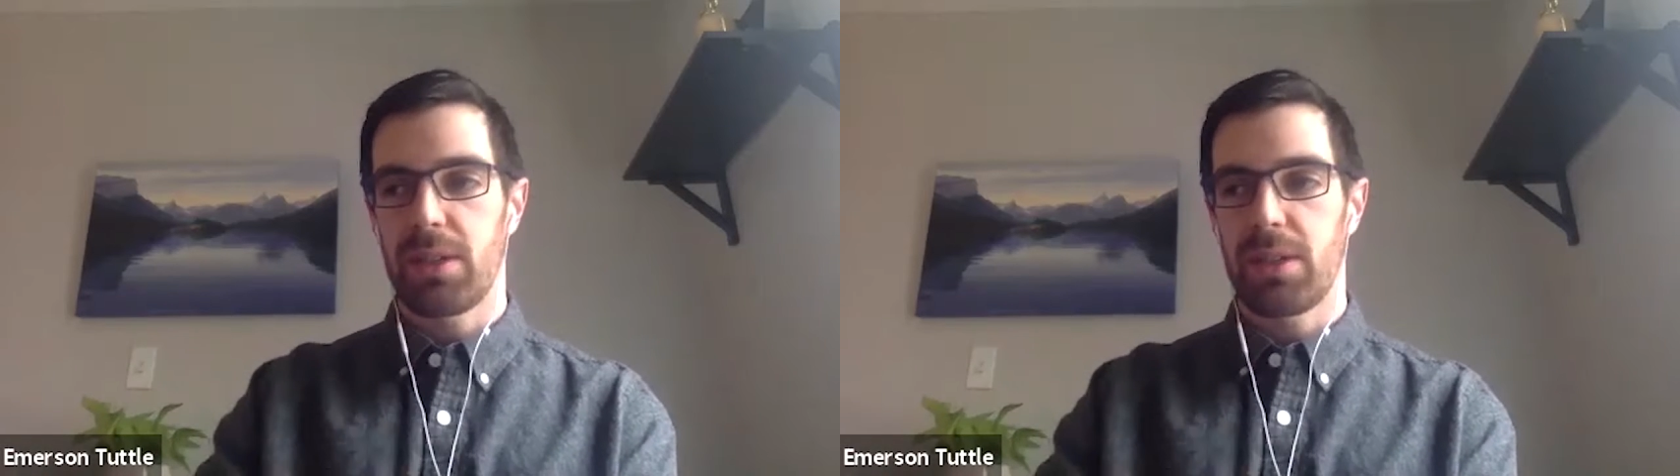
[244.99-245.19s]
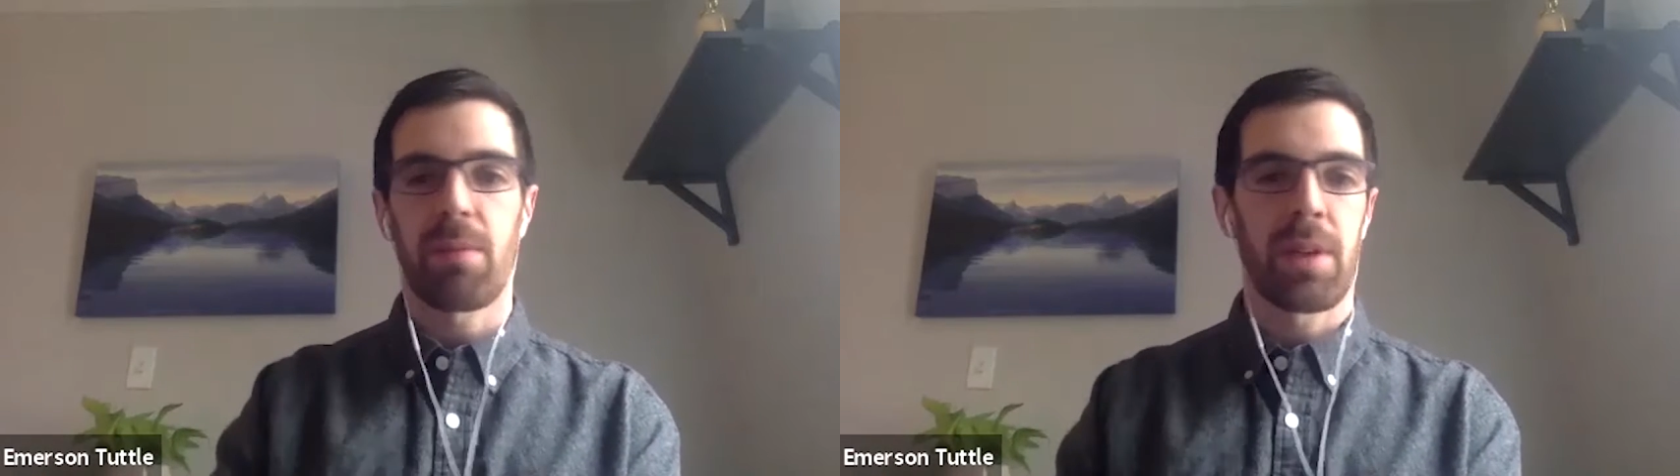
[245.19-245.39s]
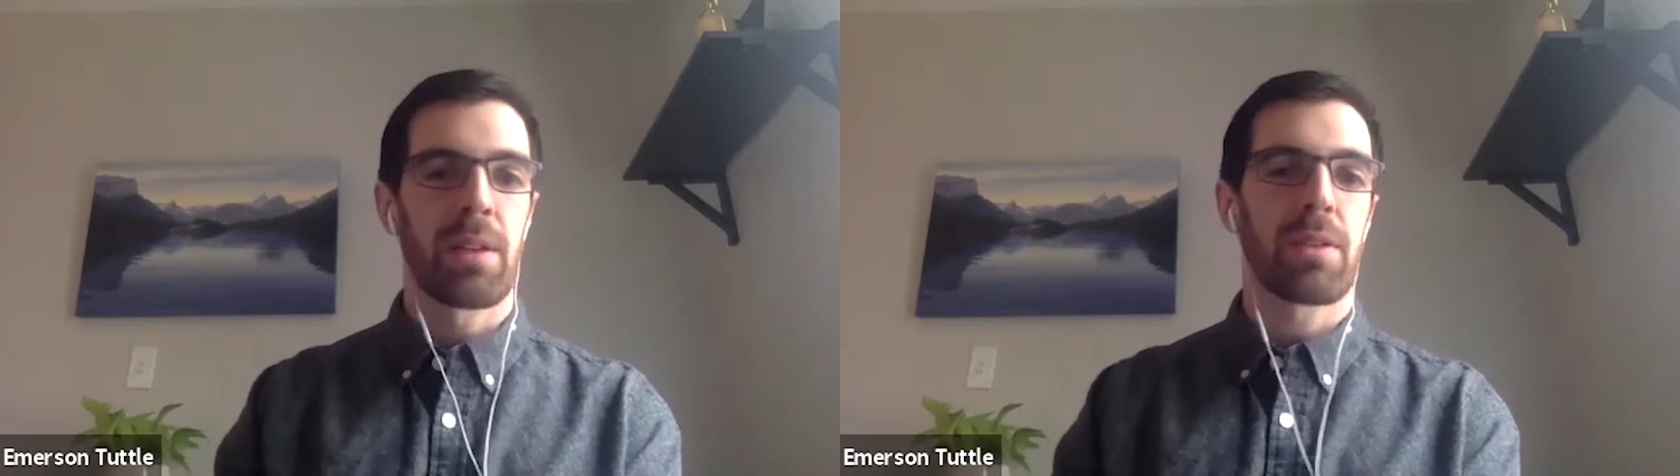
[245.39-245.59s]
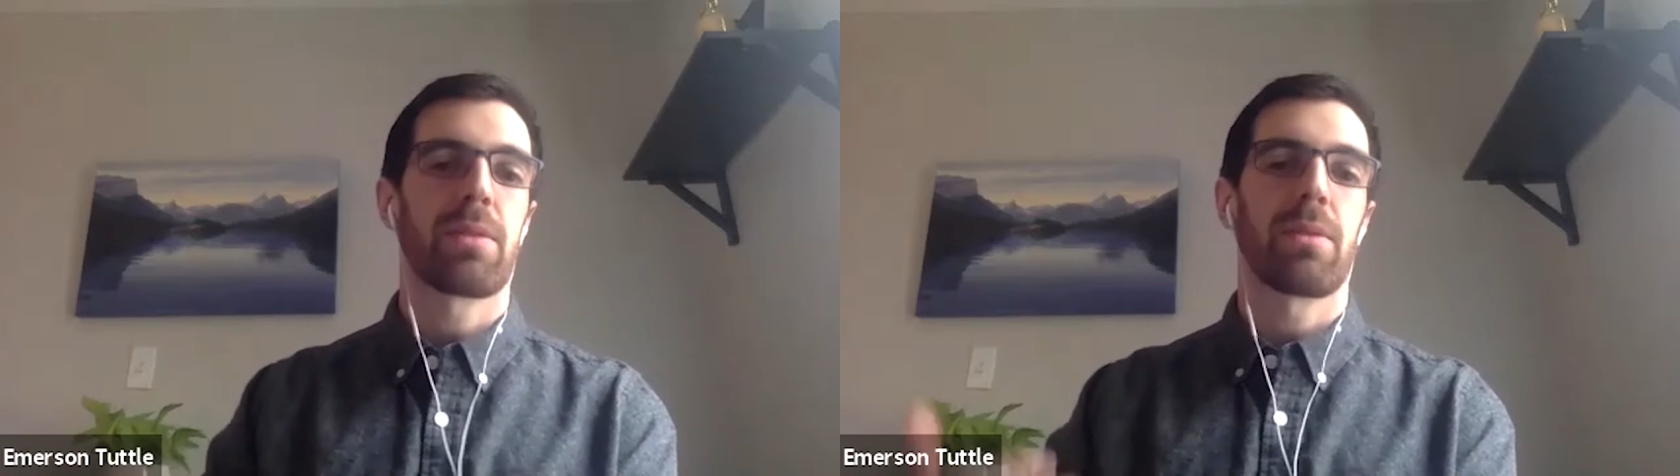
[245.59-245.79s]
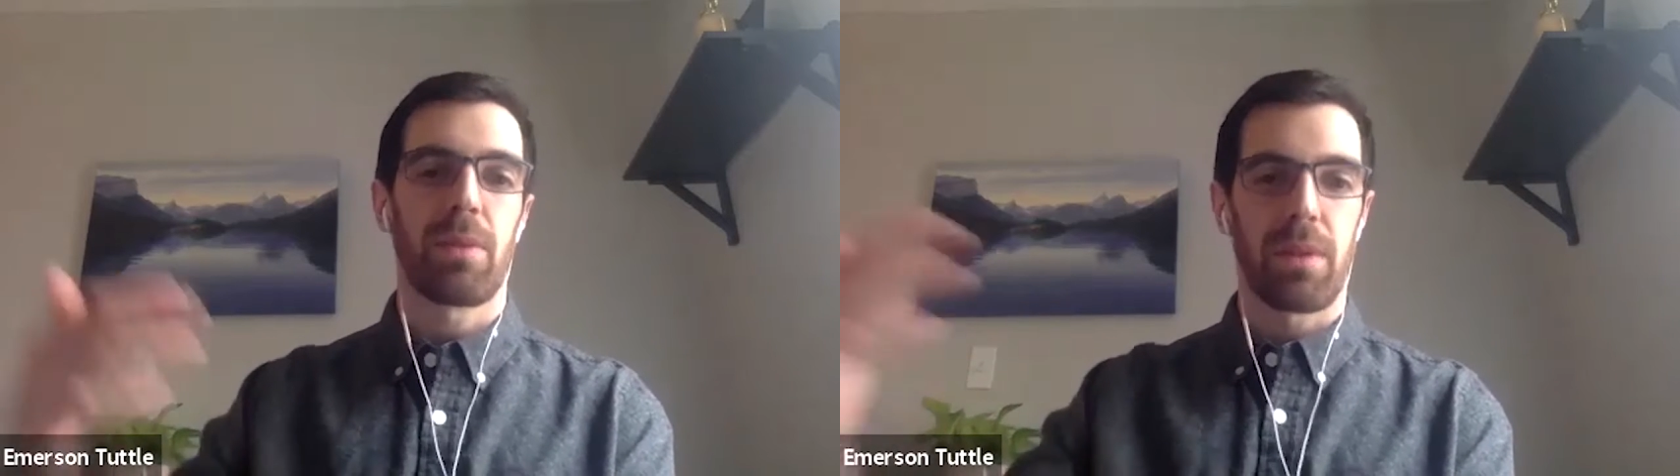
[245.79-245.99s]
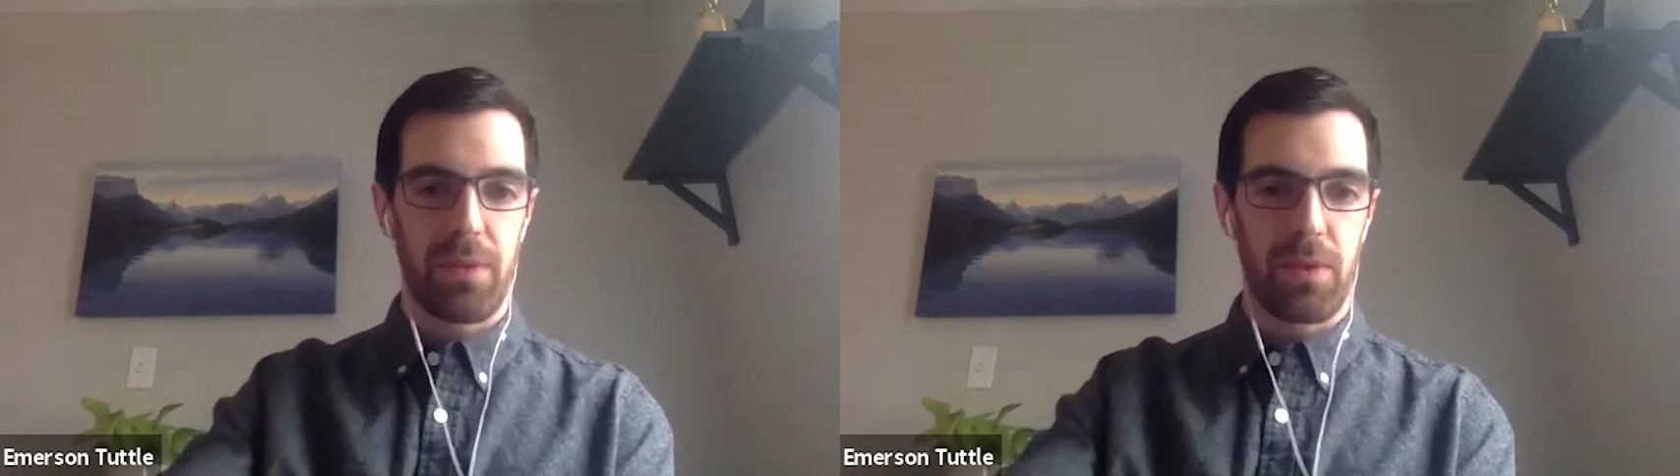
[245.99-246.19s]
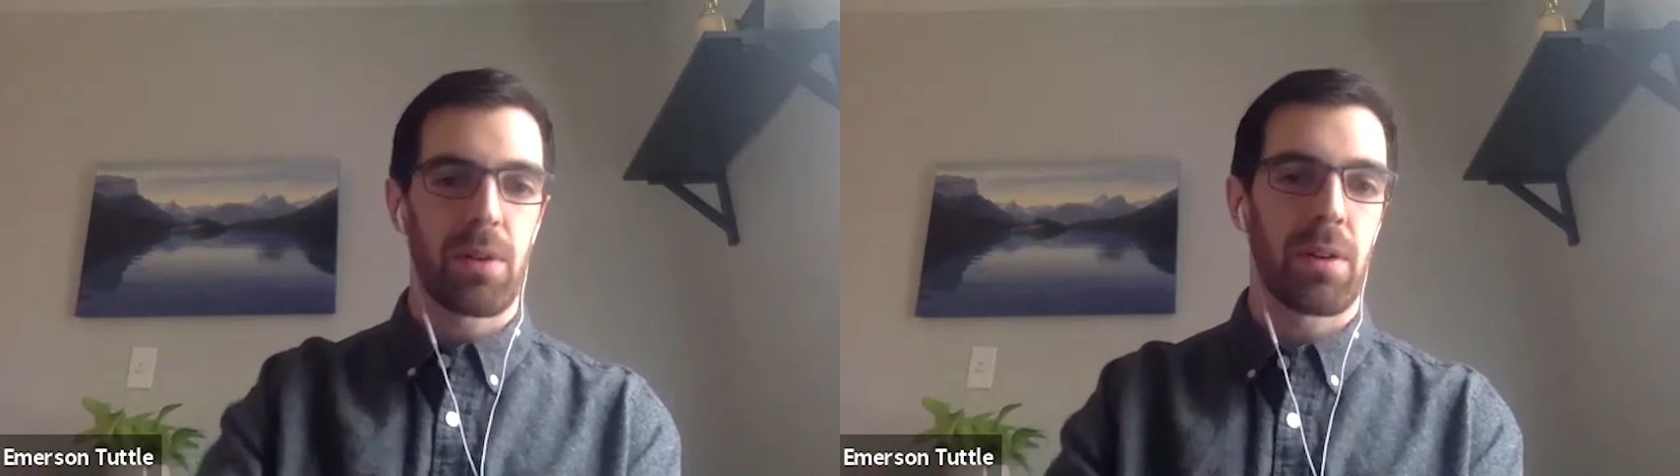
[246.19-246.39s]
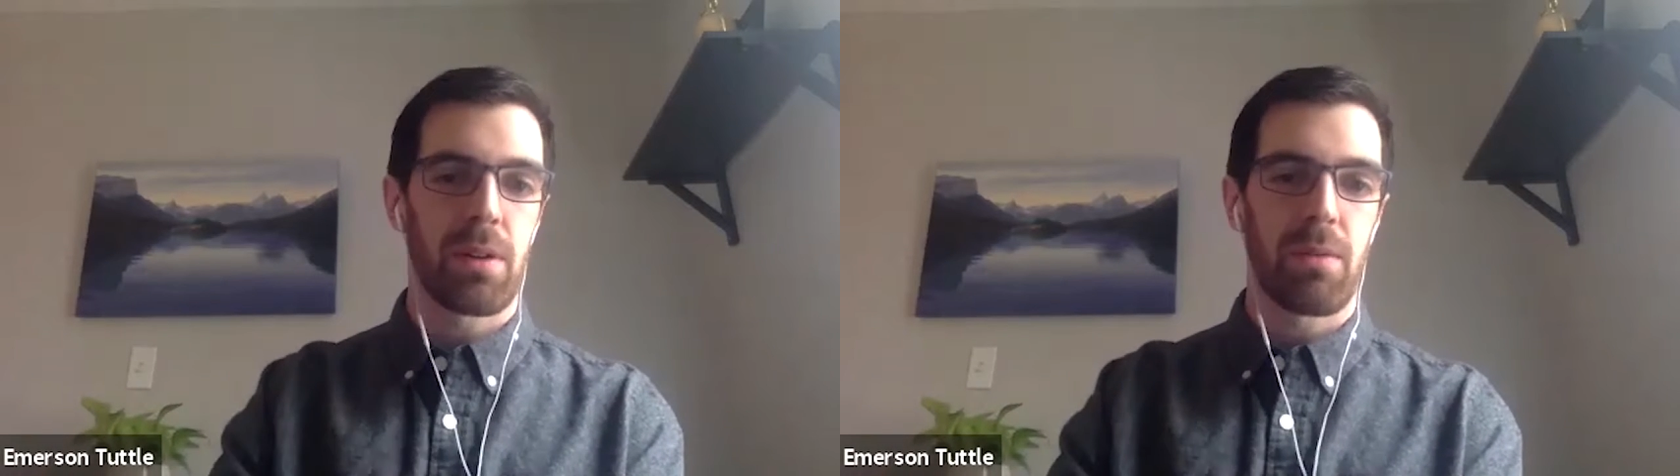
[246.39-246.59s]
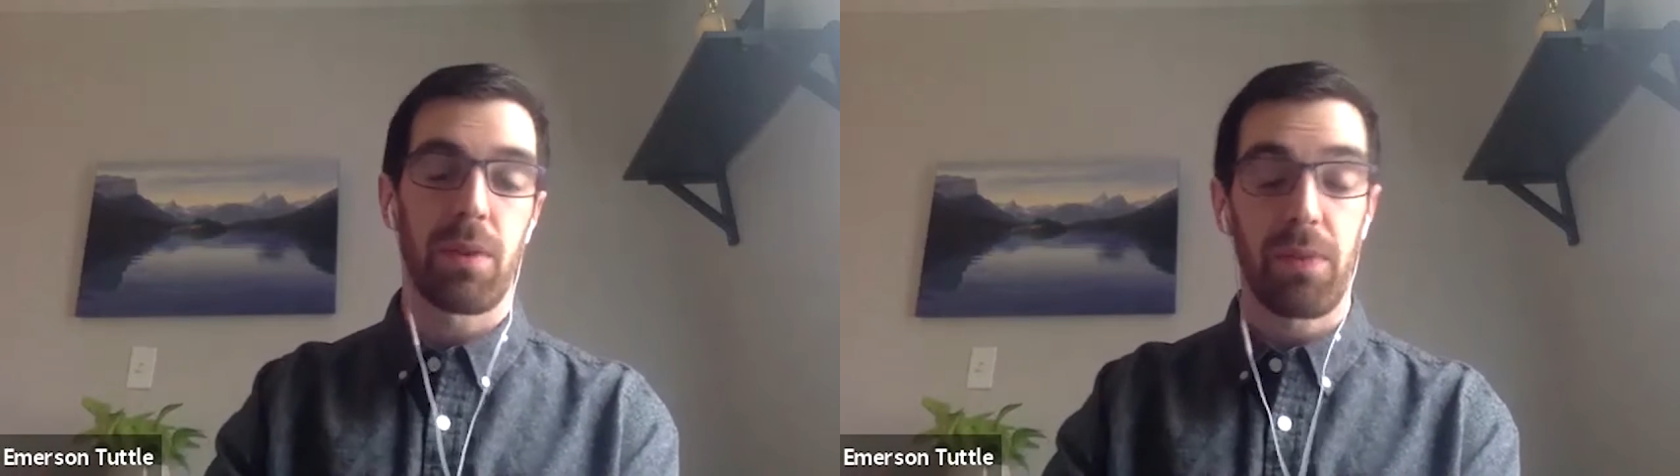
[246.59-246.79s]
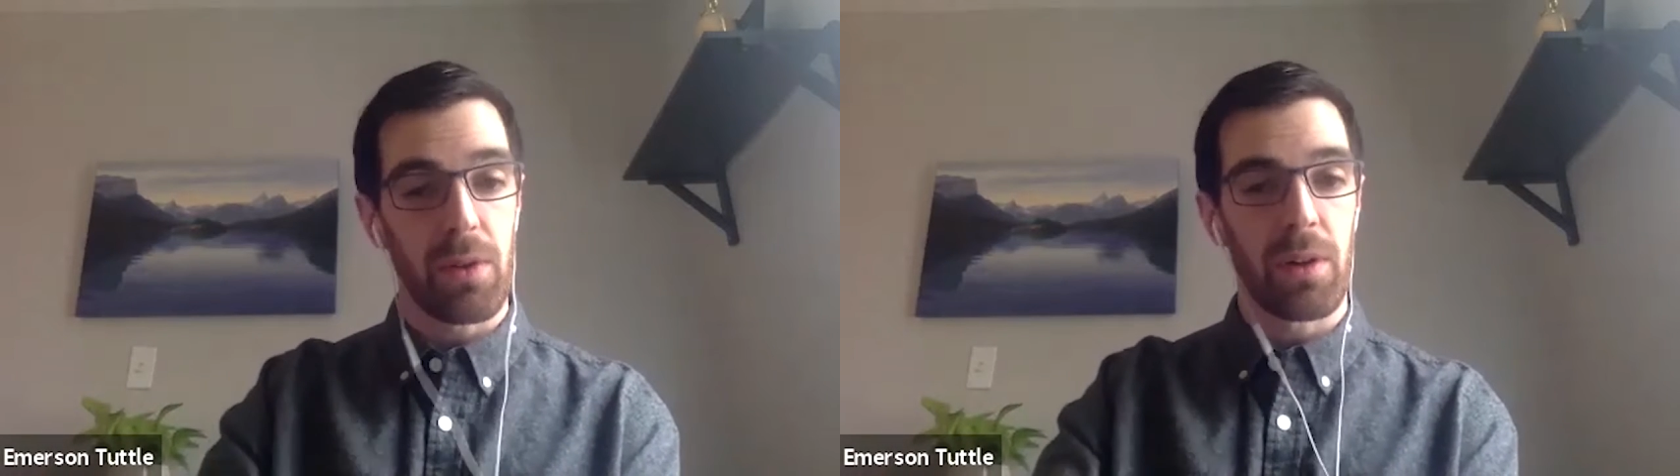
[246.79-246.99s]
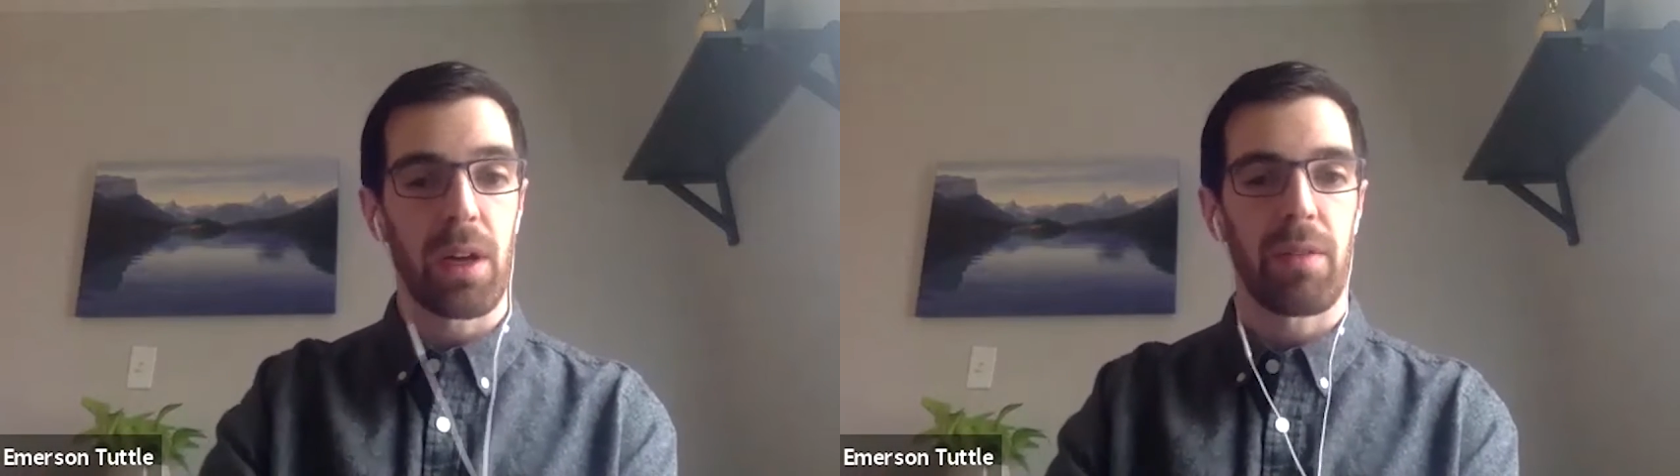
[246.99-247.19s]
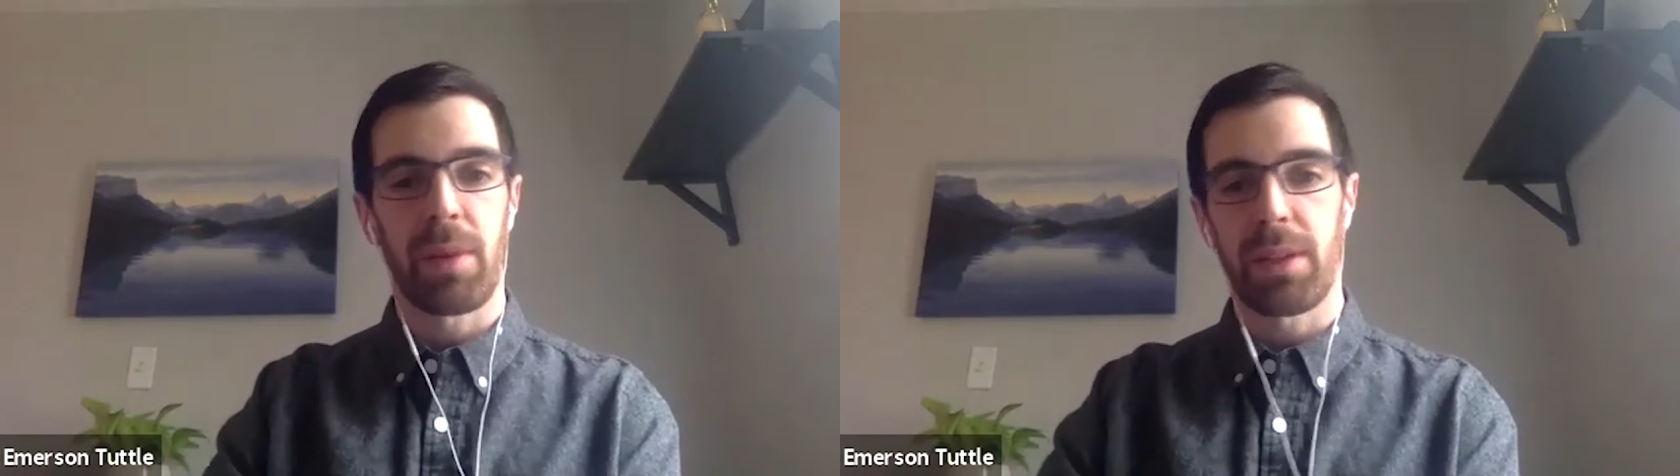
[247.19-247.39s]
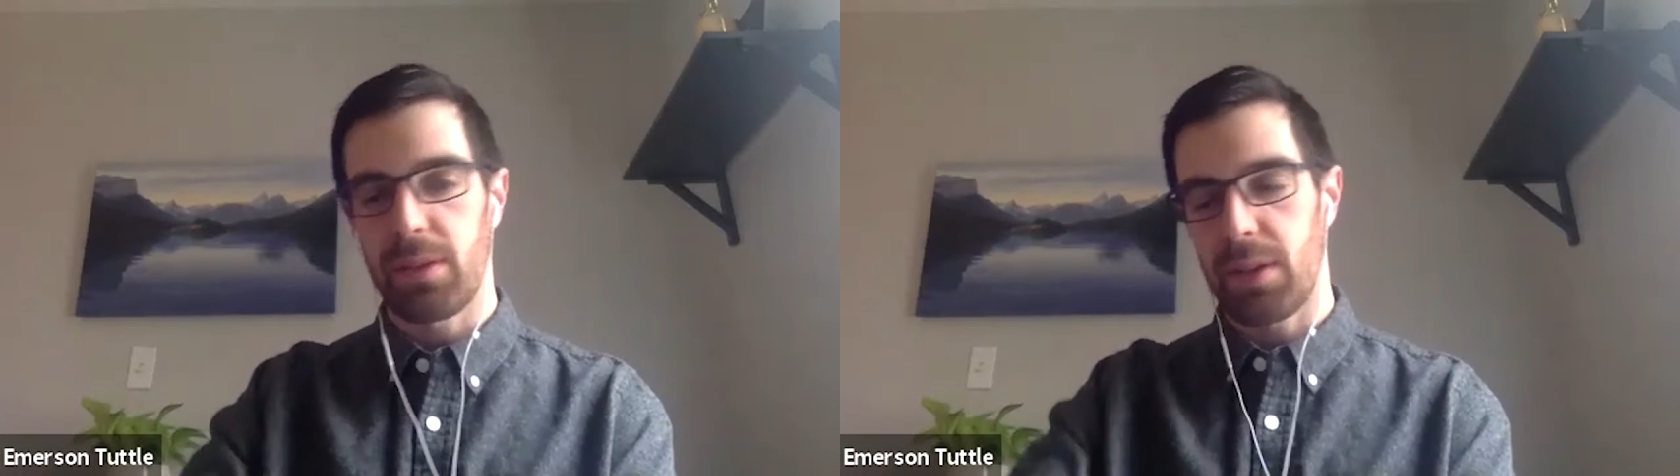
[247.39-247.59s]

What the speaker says: government, with foreign governments,